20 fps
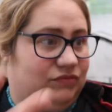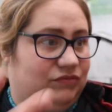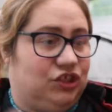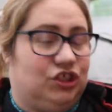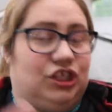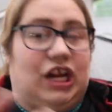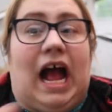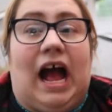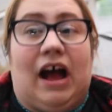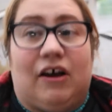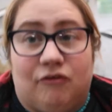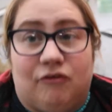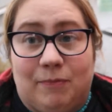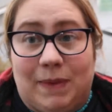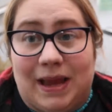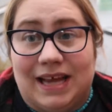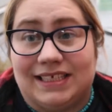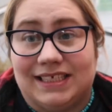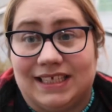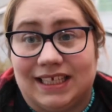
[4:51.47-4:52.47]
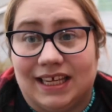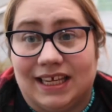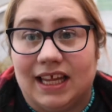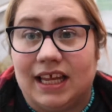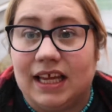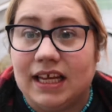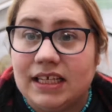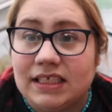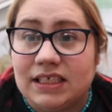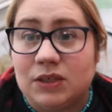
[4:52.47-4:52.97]
chaff
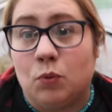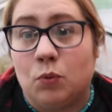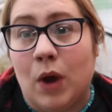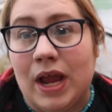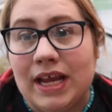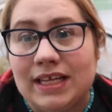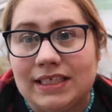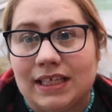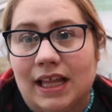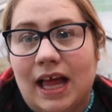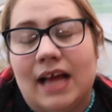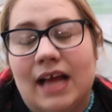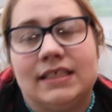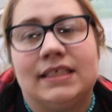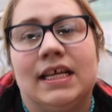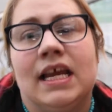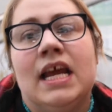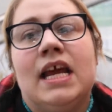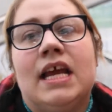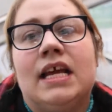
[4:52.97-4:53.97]
basically, because it weighs less,